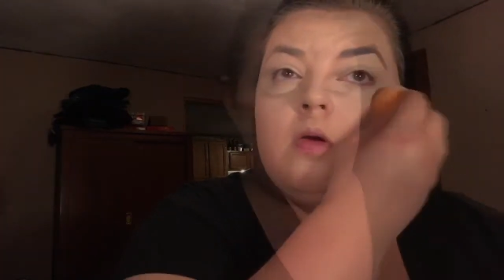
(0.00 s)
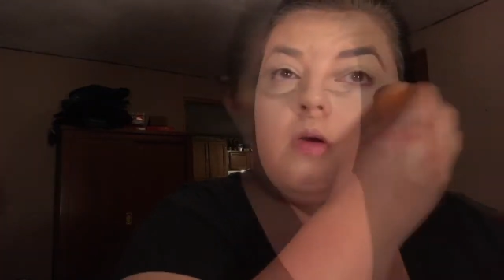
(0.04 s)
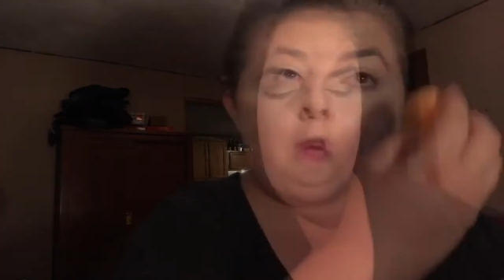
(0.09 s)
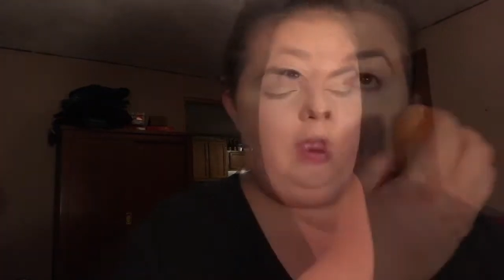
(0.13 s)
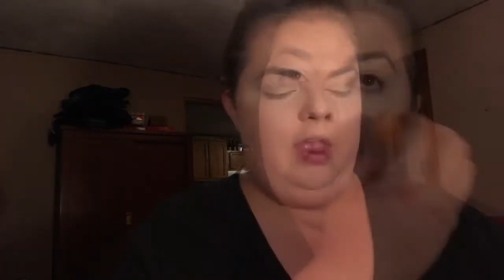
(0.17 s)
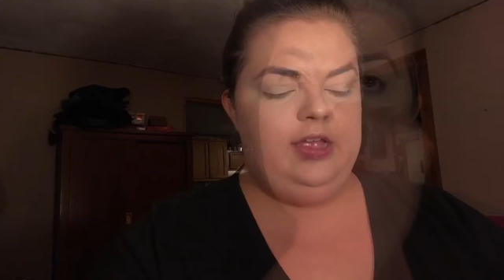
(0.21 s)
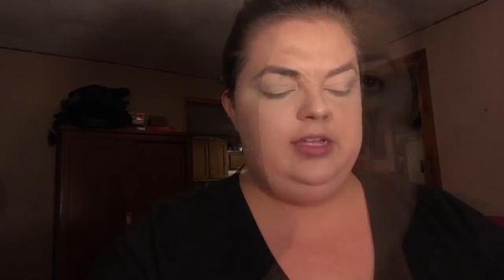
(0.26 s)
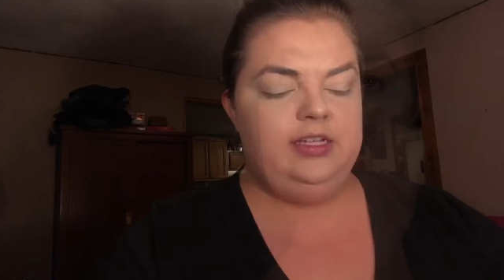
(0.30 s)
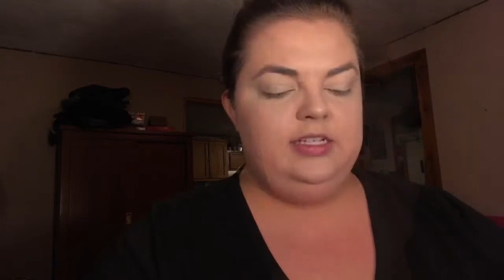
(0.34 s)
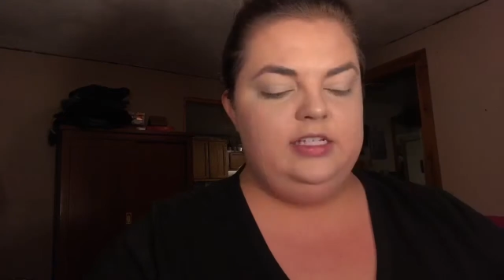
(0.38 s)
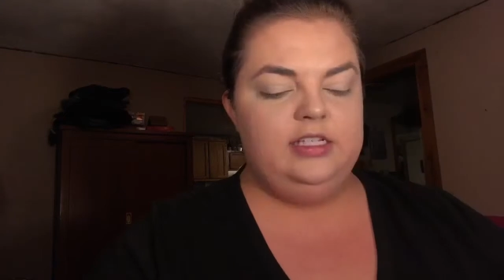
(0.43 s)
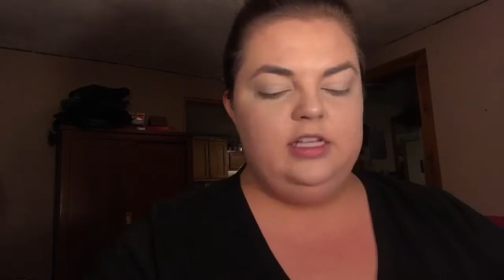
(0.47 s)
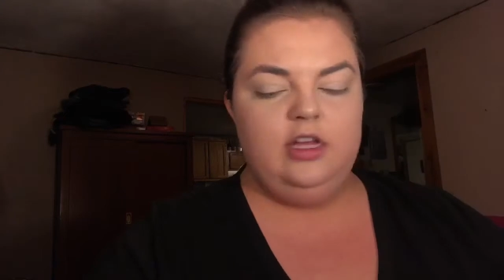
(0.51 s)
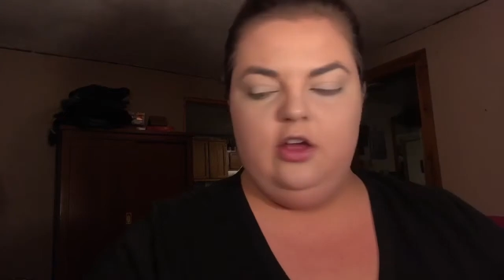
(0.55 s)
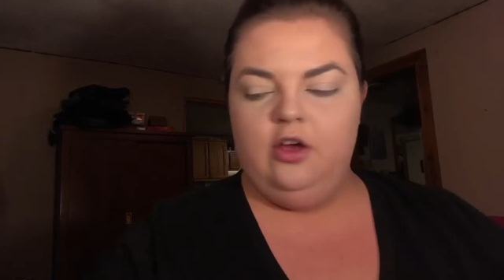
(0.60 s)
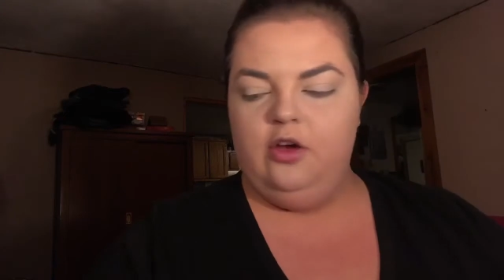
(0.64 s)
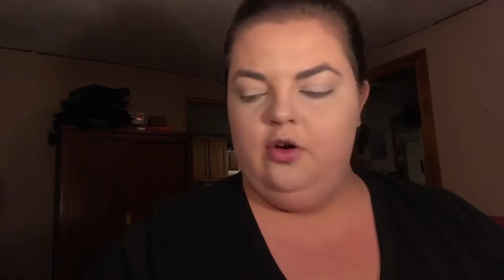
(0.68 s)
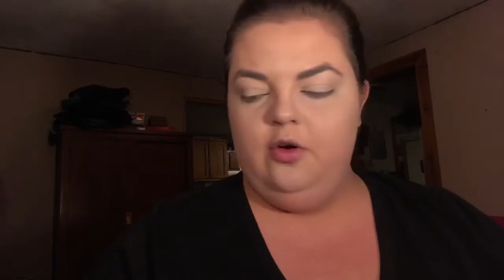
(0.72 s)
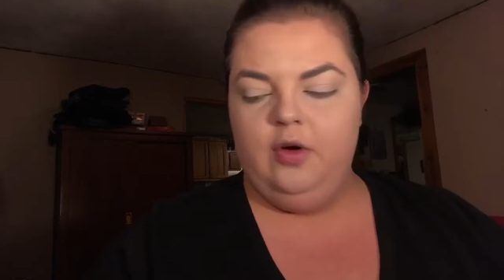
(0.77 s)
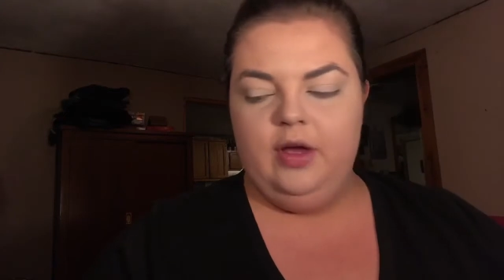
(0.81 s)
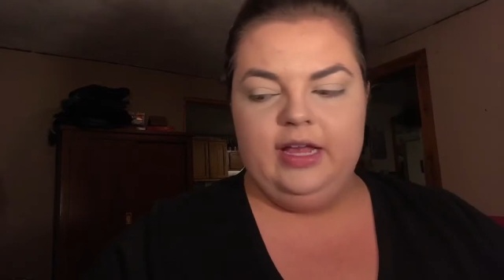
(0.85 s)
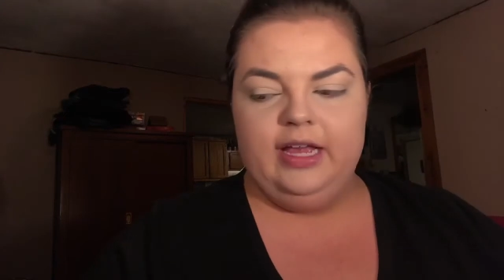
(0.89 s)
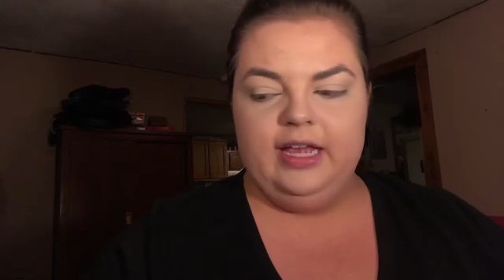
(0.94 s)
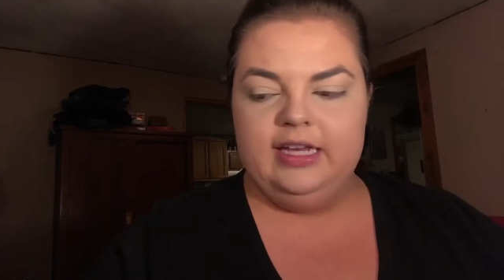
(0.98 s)
Okay,
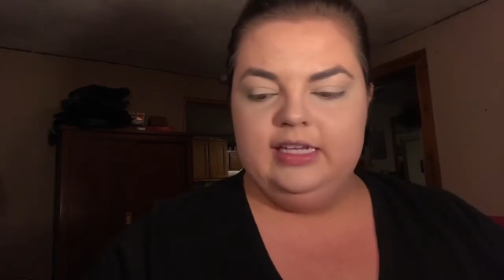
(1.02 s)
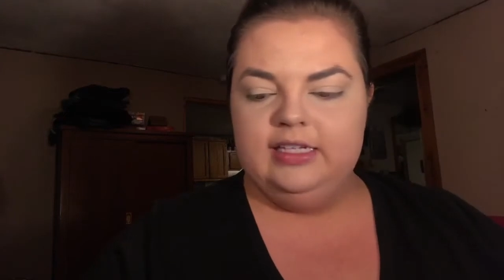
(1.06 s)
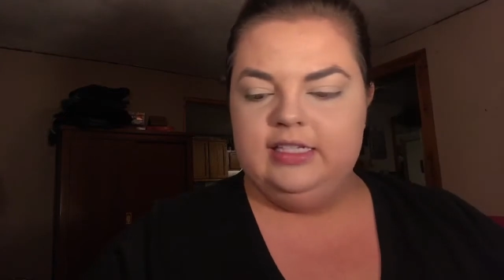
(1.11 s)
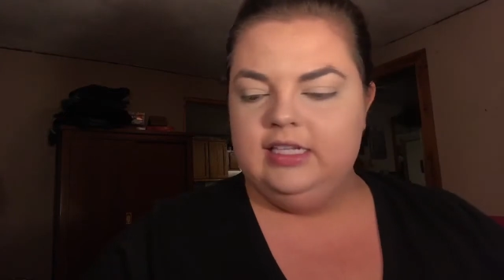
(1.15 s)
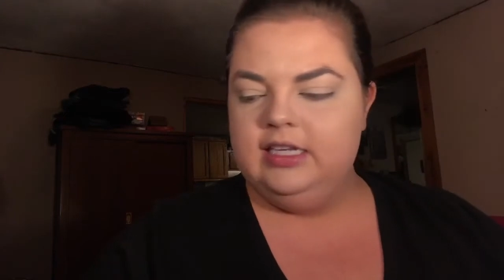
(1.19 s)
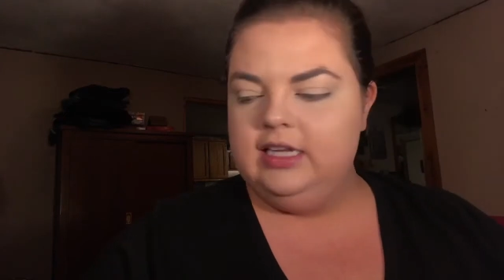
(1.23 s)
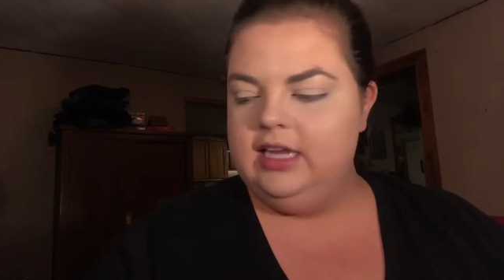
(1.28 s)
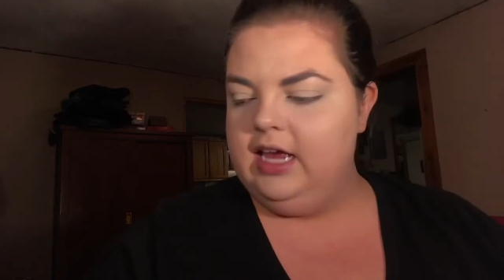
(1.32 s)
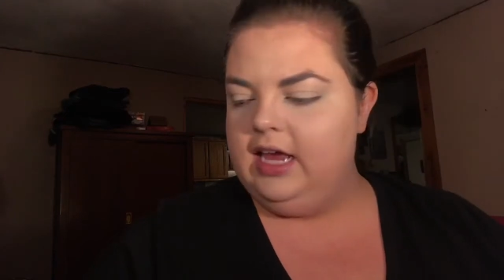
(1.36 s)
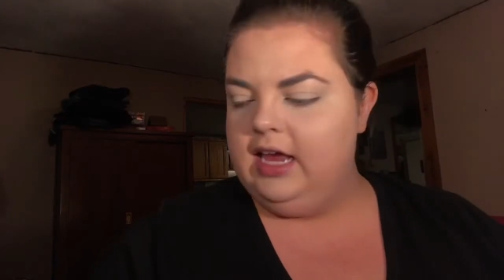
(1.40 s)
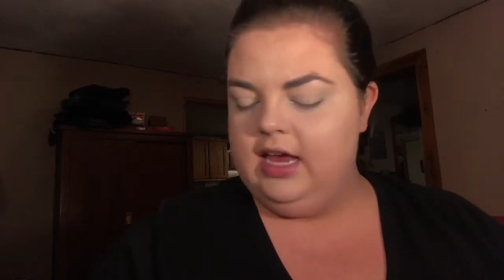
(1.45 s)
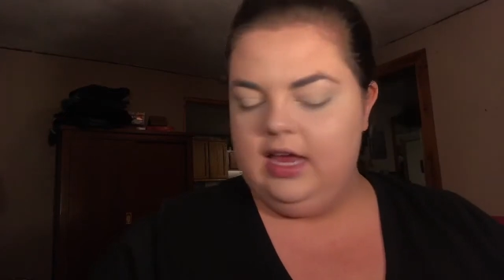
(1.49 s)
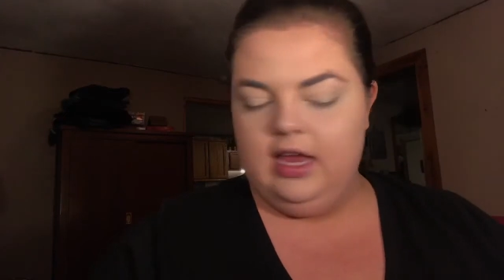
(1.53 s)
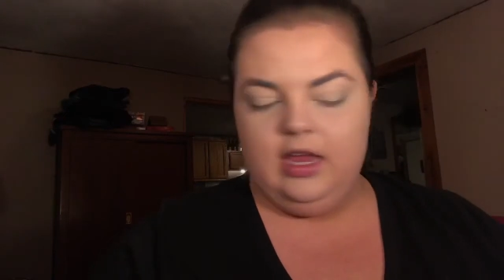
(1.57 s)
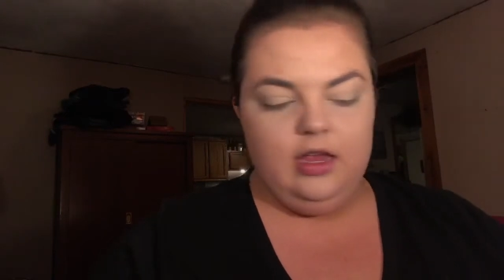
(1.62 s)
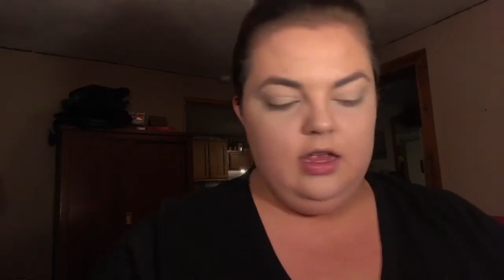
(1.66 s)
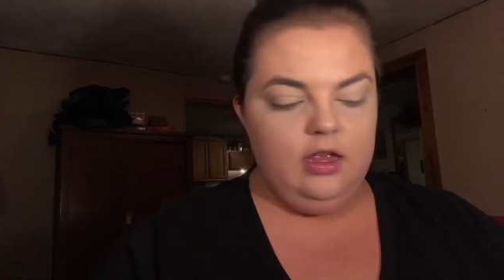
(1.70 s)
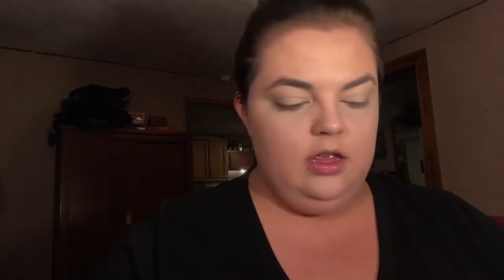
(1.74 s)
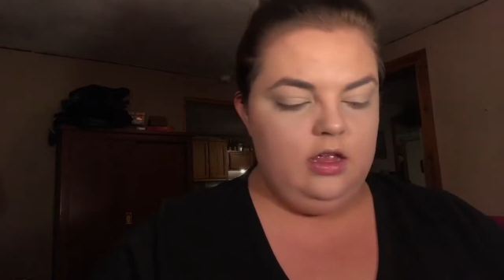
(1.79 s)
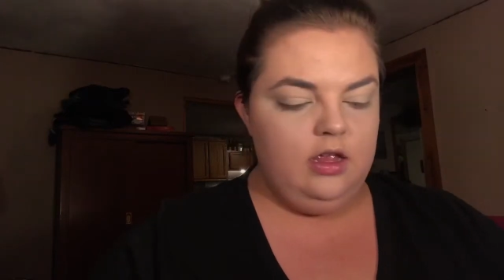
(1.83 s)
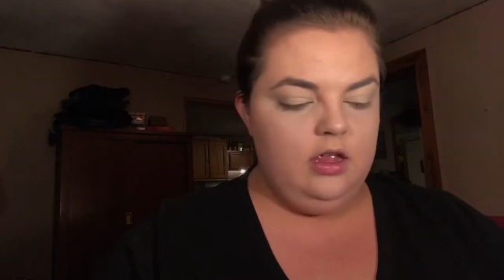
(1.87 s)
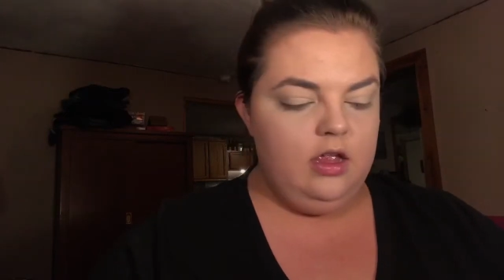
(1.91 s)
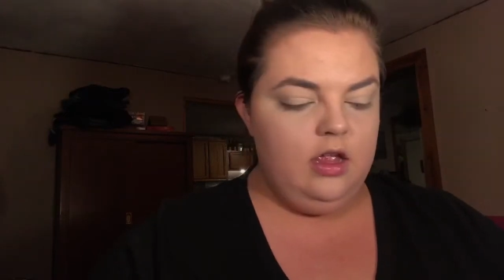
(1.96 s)
so again today,